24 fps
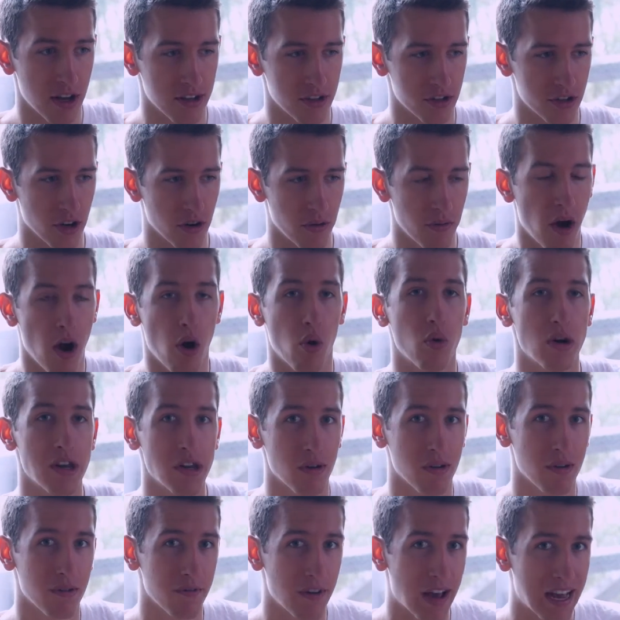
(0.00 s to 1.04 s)
So when
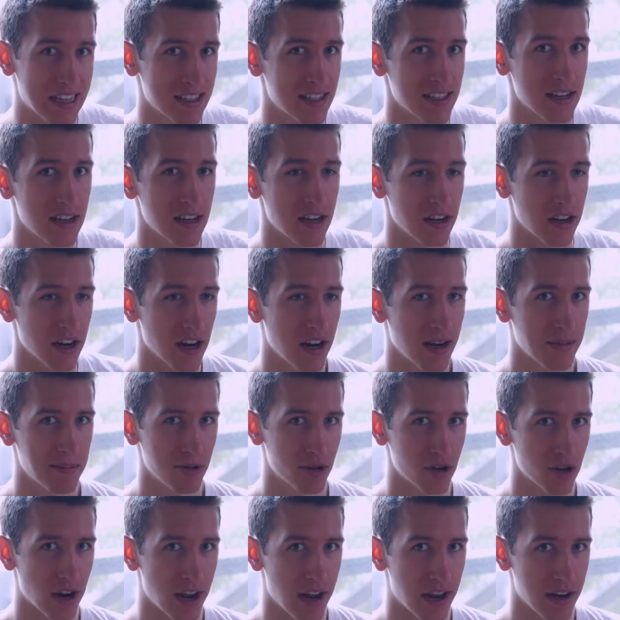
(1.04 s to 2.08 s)
you invest in an
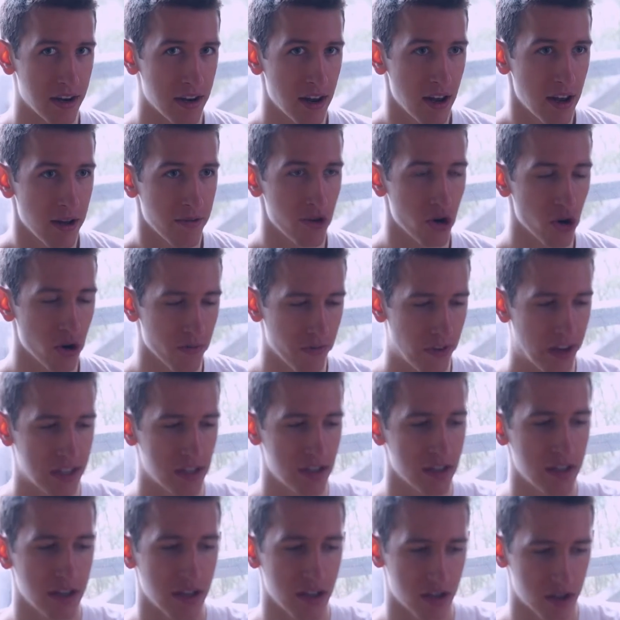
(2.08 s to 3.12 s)
uptrend, you're
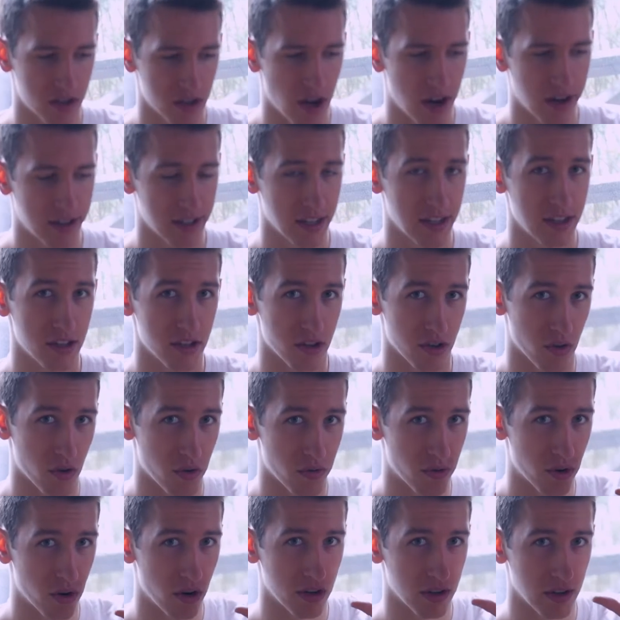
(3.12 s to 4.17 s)
investing in a stock that is an
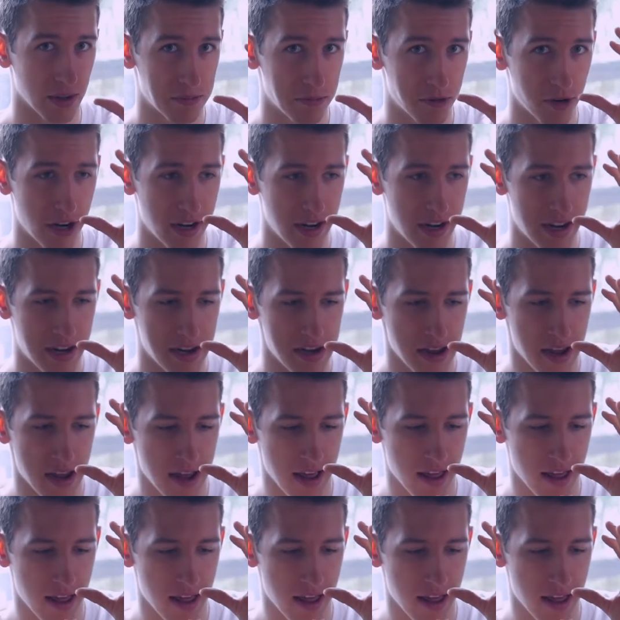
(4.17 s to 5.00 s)
overall uptrend, and